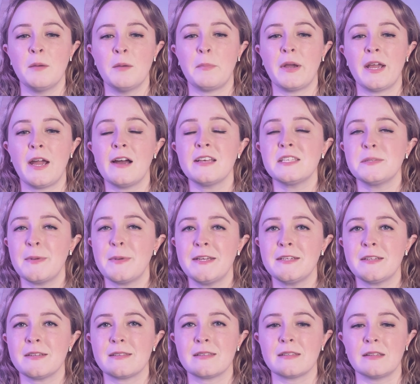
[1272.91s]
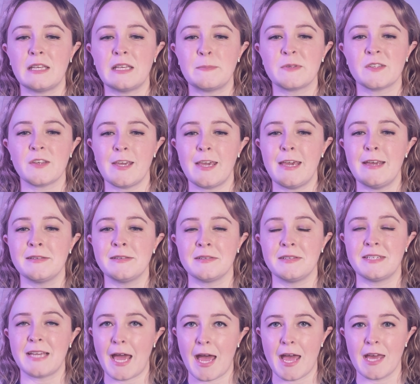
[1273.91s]
My husband sleeps like he's
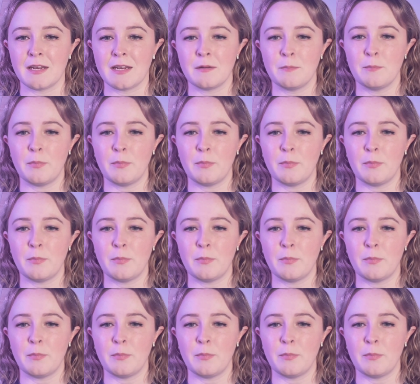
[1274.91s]
dead,